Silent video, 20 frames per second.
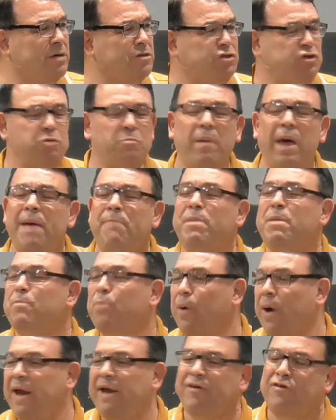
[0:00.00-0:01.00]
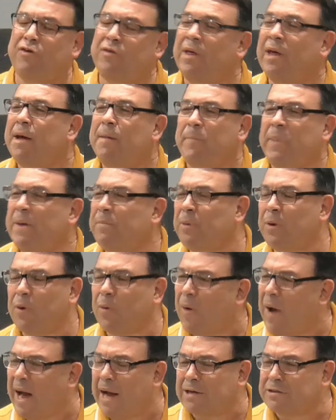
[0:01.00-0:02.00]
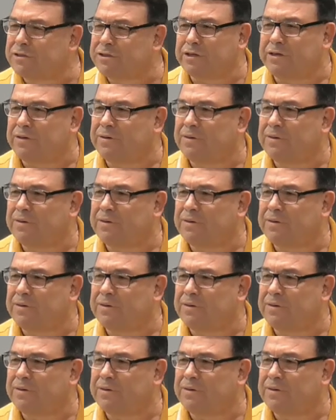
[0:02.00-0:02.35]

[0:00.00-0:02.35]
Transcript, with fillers: You may be praying to people around you.